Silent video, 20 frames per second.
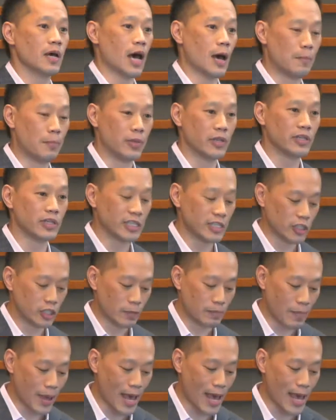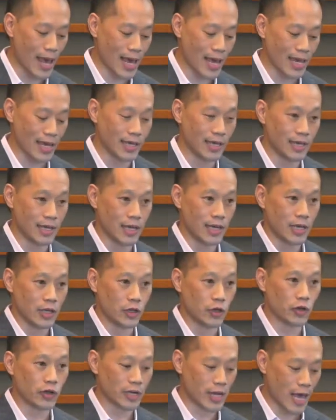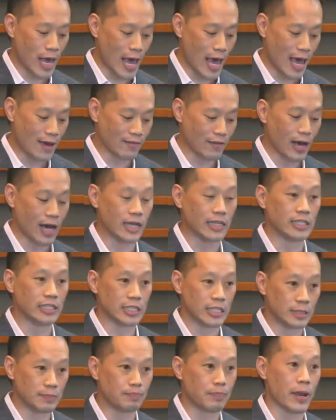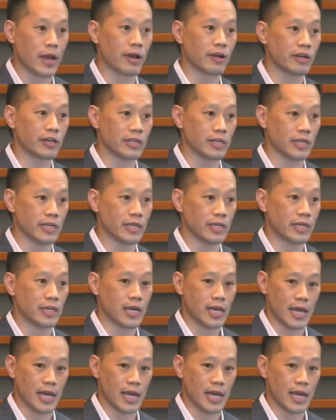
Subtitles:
ability to pay, you're going to have a disparity